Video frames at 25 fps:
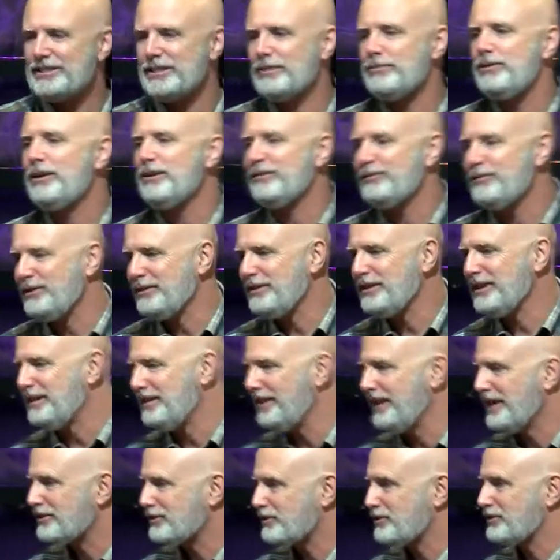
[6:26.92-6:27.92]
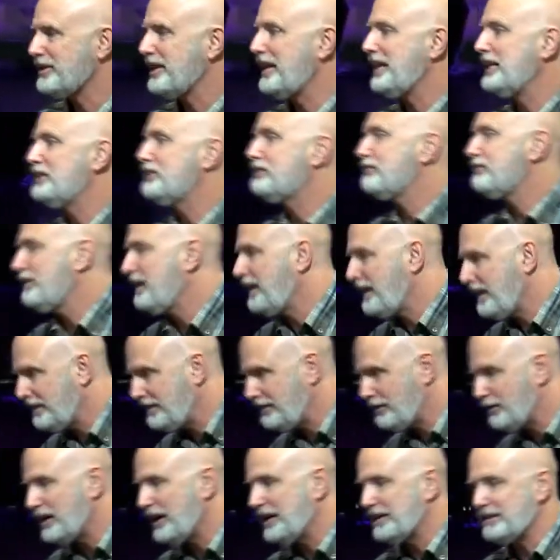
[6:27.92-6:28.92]
some of you didn't exercise
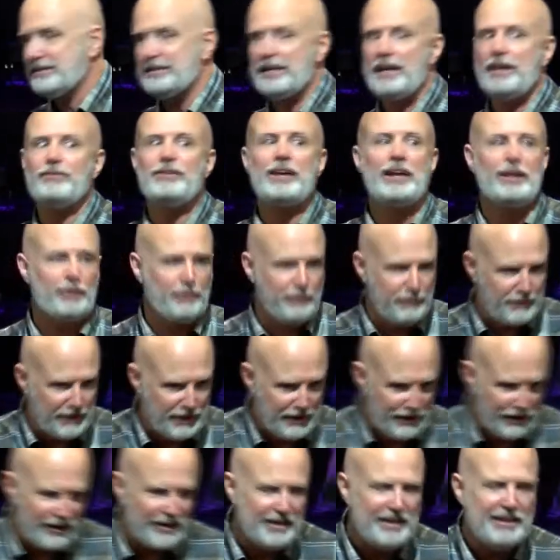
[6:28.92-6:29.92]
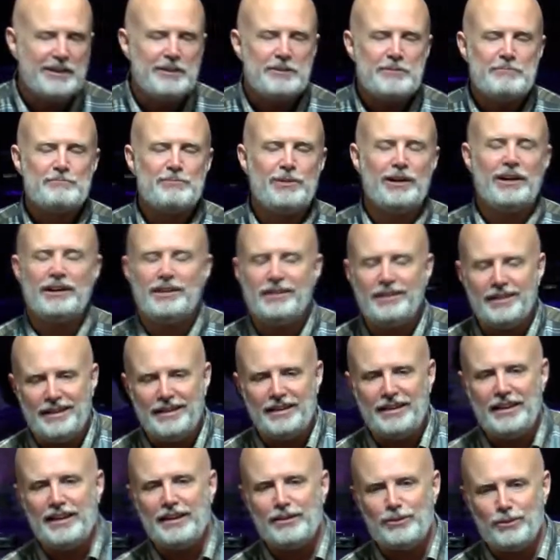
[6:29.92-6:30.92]
faith, you got saved out of fear. But
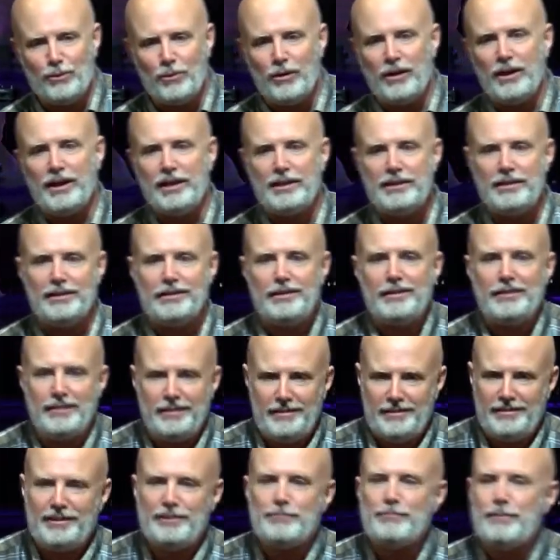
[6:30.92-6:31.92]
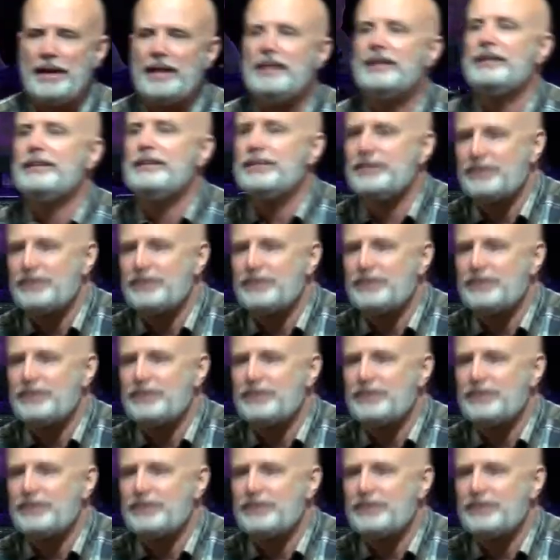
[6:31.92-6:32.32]
either way, you, you, you made a